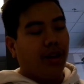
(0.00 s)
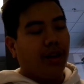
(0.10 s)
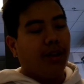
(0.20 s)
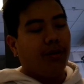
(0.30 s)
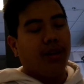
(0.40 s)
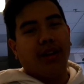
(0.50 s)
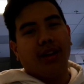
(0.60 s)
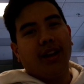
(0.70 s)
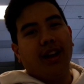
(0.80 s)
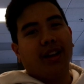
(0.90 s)
I kind of
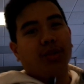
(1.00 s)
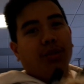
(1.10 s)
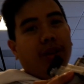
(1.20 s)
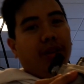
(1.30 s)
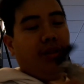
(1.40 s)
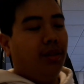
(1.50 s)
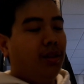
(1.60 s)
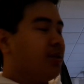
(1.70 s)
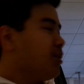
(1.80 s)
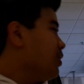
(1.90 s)
wanted an extra one.
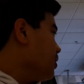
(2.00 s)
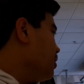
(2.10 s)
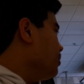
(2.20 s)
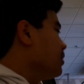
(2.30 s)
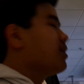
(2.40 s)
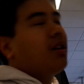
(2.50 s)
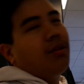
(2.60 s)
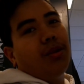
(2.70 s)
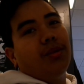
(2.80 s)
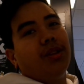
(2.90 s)
So I'll keep the
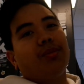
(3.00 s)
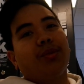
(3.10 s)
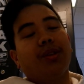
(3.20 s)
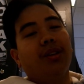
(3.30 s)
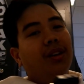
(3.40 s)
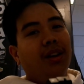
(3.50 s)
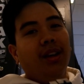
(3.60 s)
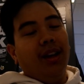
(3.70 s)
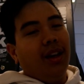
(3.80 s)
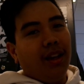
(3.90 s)
stock one just for
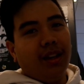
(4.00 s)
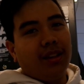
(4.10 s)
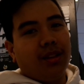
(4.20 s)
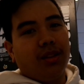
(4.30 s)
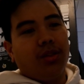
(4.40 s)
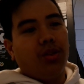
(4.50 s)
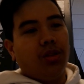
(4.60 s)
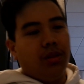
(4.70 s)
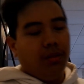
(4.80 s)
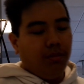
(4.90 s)
in
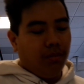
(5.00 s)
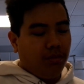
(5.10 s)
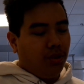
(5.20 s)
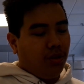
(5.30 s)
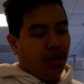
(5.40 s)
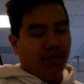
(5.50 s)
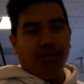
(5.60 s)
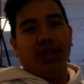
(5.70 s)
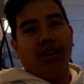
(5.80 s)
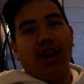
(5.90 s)
case
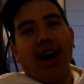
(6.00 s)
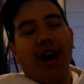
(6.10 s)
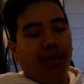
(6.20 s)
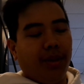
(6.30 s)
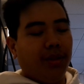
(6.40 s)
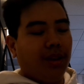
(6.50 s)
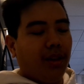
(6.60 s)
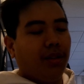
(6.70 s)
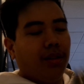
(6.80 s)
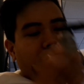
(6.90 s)
happens
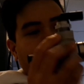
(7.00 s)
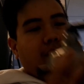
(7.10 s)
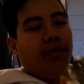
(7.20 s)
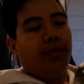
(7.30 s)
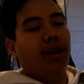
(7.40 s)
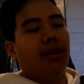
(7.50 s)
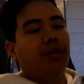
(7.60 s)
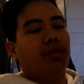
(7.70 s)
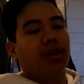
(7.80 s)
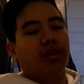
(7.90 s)
and this thing
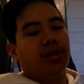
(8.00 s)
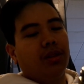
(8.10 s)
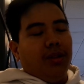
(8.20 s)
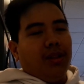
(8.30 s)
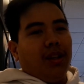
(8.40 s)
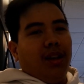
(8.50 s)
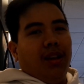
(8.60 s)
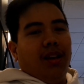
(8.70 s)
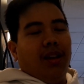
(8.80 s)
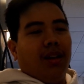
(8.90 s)
fails, which I wouldn't
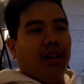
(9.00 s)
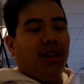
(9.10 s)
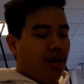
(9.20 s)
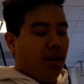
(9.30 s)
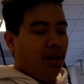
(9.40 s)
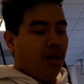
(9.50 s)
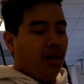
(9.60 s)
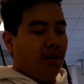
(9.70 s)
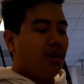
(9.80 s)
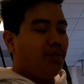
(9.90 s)
say
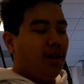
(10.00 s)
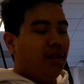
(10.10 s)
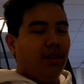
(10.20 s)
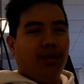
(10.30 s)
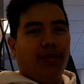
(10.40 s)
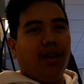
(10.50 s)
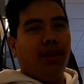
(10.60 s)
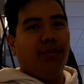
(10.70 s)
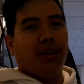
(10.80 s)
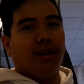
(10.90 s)
I expect it to
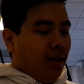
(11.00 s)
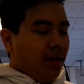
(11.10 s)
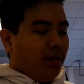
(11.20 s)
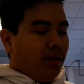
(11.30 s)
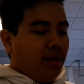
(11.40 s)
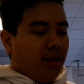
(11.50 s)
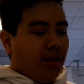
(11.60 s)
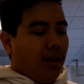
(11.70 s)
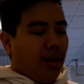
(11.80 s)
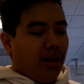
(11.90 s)
fail, but it's
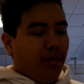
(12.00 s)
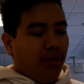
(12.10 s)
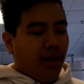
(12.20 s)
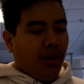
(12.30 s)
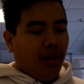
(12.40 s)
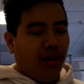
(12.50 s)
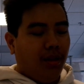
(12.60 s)
not gonna be